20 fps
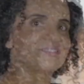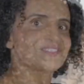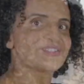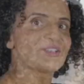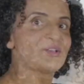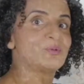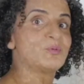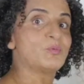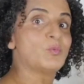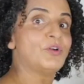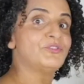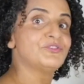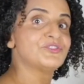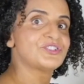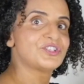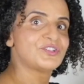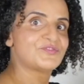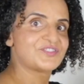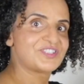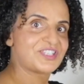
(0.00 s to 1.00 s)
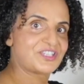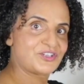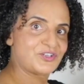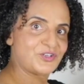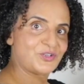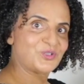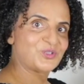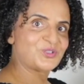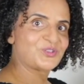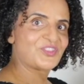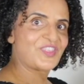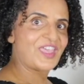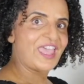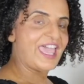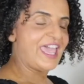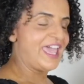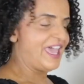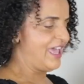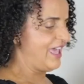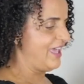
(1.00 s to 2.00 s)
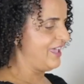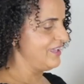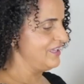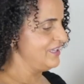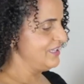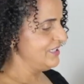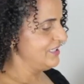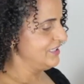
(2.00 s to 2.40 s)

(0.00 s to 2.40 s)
So once you've secured the hair,